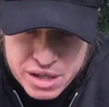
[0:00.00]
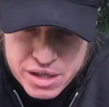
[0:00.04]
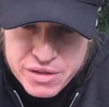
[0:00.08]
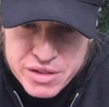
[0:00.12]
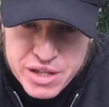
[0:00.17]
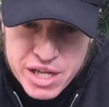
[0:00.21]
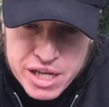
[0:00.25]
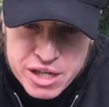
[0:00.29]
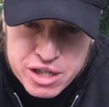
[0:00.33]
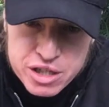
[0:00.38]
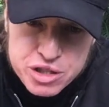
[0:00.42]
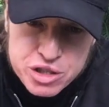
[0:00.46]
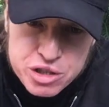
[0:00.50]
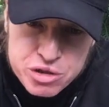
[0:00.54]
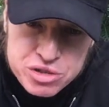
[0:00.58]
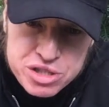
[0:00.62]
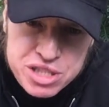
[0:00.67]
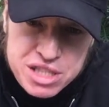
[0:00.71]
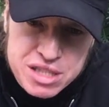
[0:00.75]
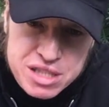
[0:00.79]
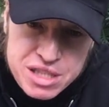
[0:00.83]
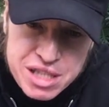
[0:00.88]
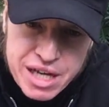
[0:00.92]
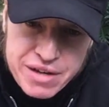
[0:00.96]
They could use
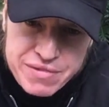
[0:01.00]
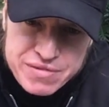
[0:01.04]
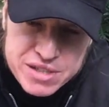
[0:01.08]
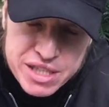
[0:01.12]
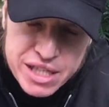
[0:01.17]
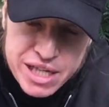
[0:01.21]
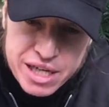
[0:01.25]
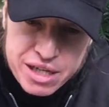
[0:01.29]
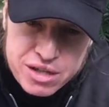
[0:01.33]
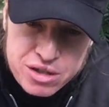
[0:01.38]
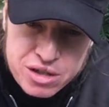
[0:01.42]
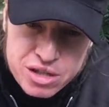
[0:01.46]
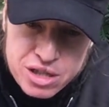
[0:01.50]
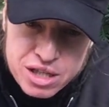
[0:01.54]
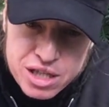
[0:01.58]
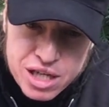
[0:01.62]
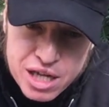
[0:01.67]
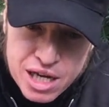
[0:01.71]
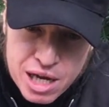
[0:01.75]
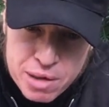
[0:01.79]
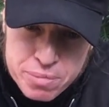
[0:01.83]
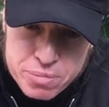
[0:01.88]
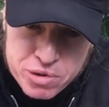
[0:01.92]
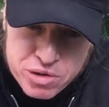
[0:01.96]
a left tackle
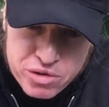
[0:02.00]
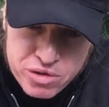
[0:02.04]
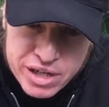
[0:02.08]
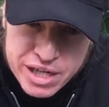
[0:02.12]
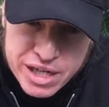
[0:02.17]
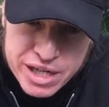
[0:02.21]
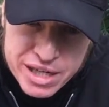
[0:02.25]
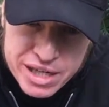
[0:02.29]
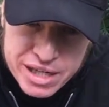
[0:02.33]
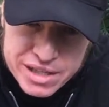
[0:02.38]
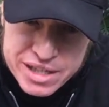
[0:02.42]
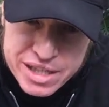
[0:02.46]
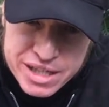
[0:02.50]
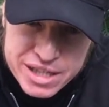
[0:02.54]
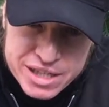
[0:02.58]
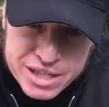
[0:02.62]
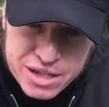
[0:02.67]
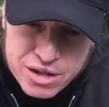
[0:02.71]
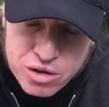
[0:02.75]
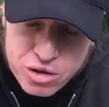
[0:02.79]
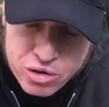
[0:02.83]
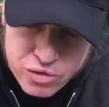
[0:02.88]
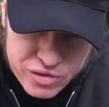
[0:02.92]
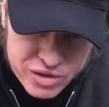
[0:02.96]
upgrade, I think,
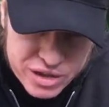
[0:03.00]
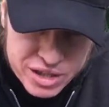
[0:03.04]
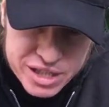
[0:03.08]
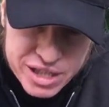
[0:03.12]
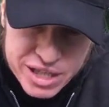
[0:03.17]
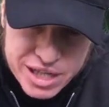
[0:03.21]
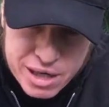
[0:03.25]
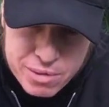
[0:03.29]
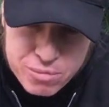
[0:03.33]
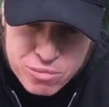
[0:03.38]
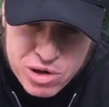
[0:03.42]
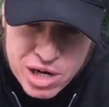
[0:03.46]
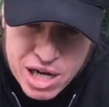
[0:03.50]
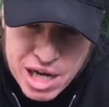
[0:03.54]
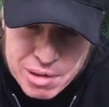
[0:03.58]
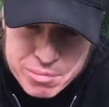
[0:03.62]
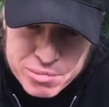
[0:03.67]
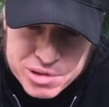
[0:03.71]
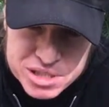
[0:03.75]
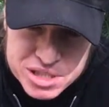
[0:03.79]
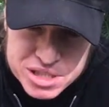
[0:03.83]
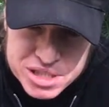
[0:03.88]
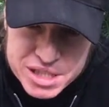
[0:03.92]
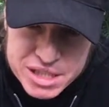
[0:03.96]
over Cam
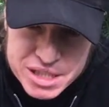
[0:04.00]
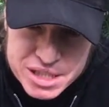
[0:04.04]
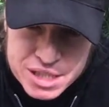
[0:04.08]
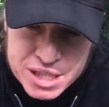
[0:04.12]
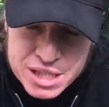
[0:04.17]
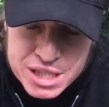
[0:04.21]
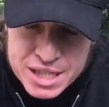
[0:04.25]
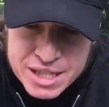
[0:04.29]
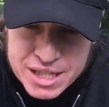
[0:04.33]
Robinson.